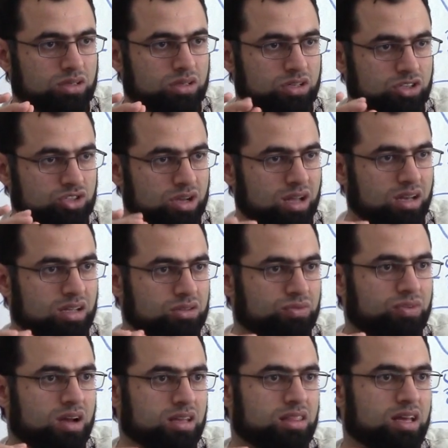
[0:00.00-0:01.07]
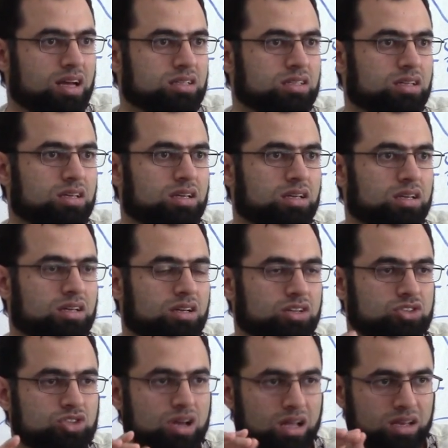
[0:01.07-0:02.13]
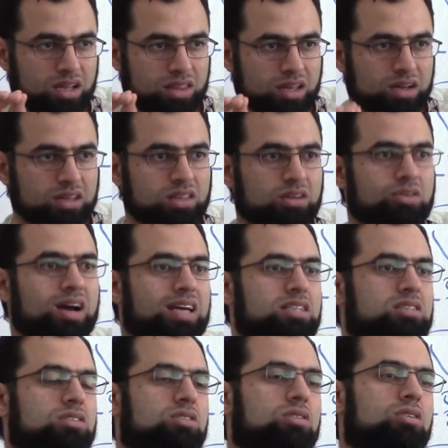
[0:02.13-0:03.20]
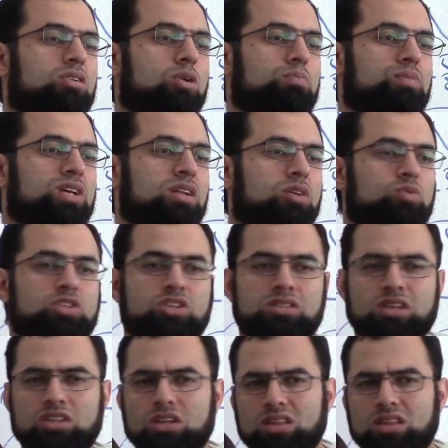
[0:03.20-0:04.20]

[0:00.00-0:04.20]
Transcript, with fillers: inshallah, to find that inshallah, the, the right opinion, which is,